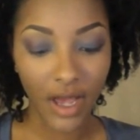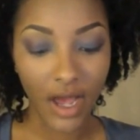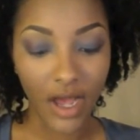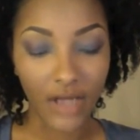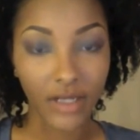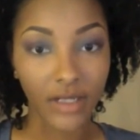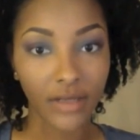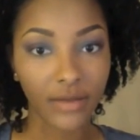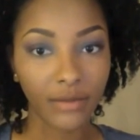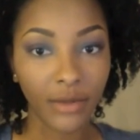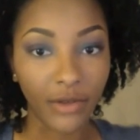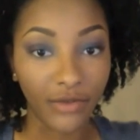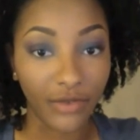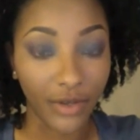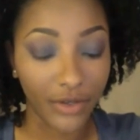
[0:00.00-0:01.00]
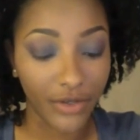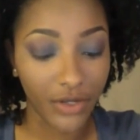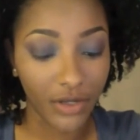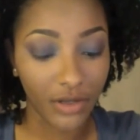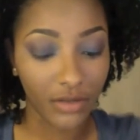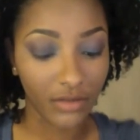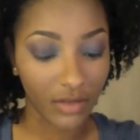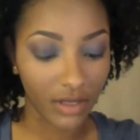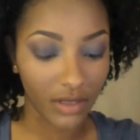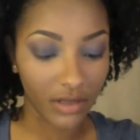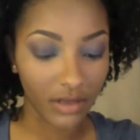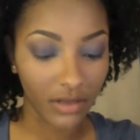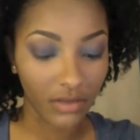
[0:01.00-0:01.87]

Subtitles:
I just prefer to use this.